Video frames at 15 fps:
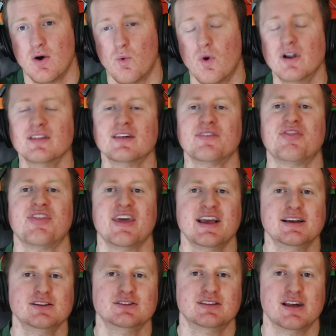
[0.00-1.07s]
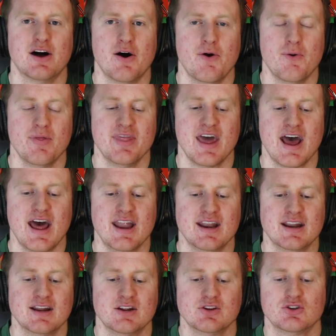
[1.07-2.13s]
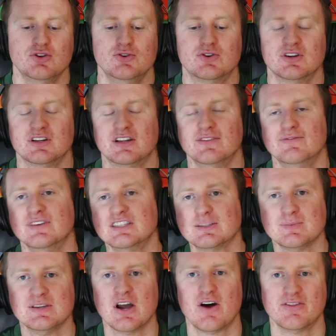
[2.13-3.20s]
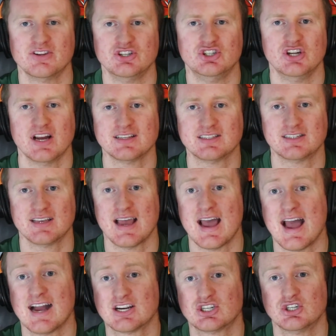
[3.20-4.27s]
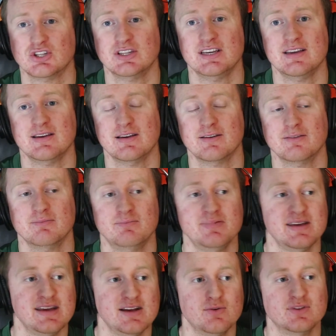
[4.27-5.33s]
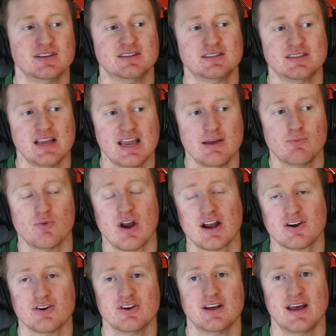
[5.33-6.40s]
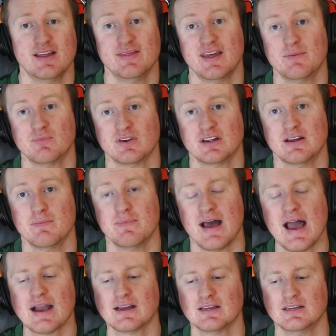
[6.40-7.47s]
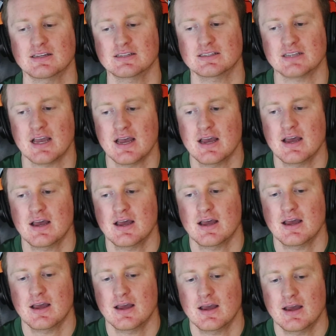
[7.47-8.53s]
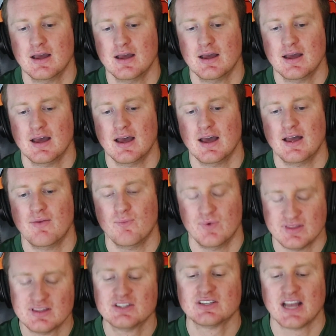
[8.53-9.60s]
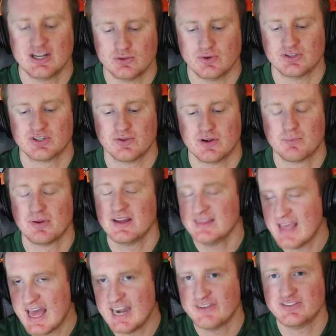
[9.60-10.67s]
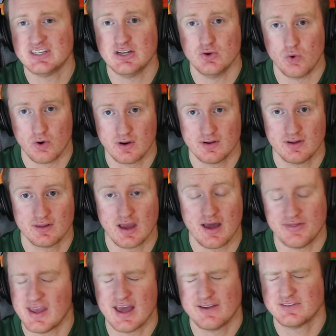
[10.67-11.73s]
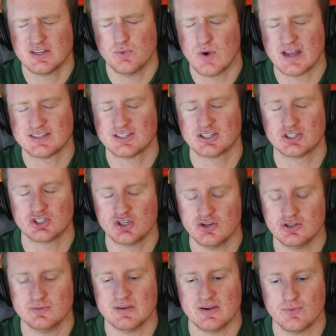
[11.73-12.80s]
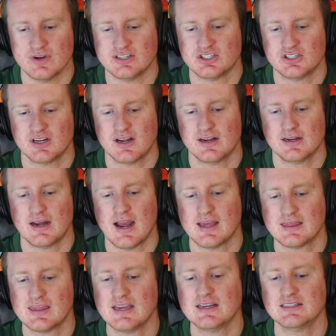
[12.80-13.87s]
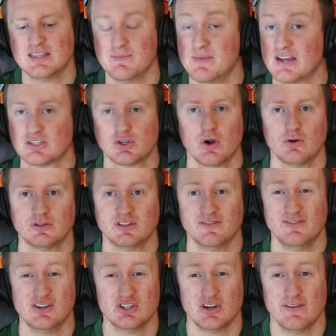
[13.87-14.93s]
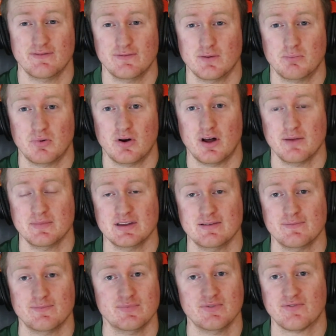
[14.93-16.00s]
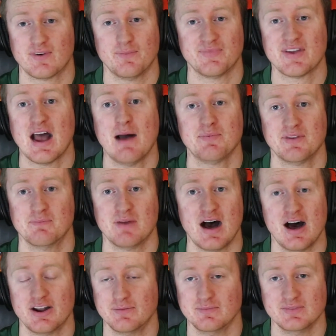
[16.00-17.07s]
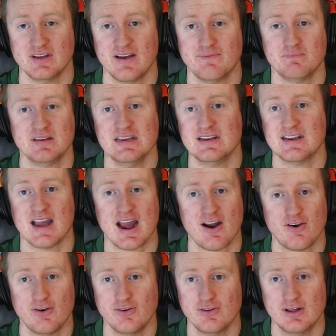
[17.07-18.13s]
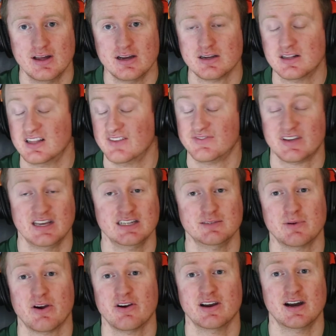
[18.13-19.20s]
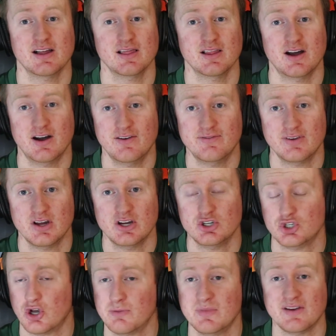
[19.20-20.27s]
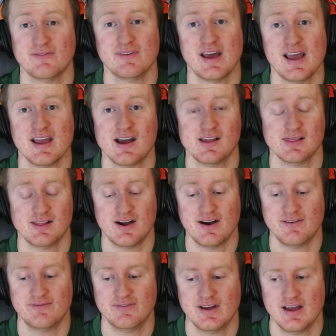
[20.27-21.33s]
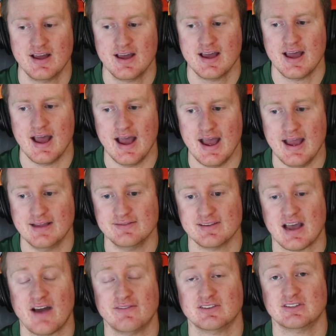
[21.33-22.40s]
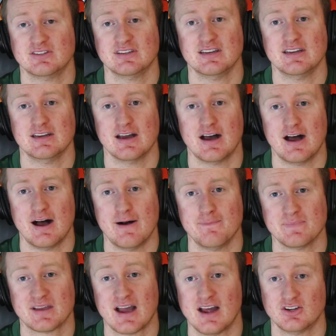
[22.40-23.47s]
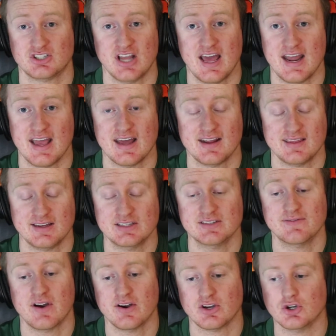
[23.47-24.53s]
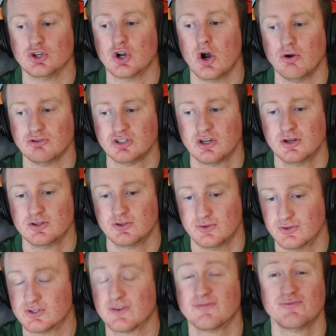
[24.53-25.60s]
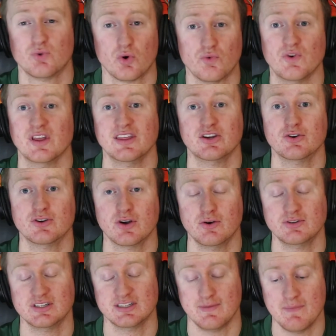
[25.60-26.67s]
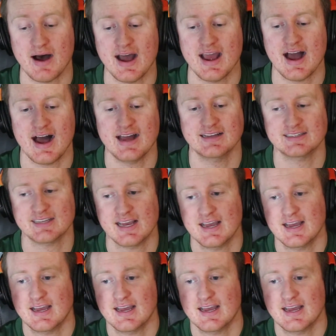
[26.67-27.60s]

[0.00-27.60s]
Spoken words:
One of the things, though, that you can convince me on the Jets actually being the same record and then bringing him back is with the schedule. So they're playing the NFC North, the NFC West, excuse me, which I think is the best coach division in football. I mean, from top to bottom. You have Pete Carroll, Cliff Kingsbury, I love. Sean McVay, I love. And obviously, Kyle Shanahan, I think he's a very good coach. So those are four really good coaches in my eyes.